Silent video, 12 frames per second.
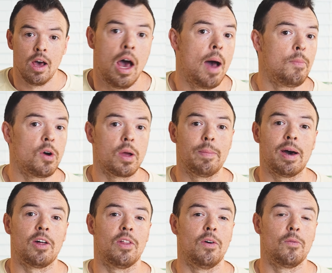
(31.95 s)
I'm talking
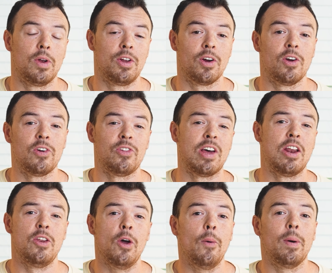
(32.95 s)
about returns
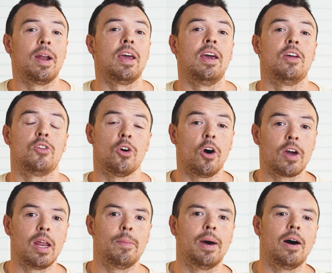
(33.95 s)
that nobody is
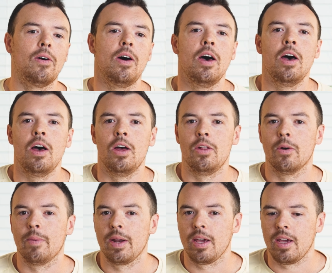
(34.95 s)
talking about,
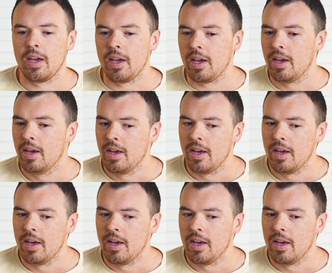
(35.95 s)
nobody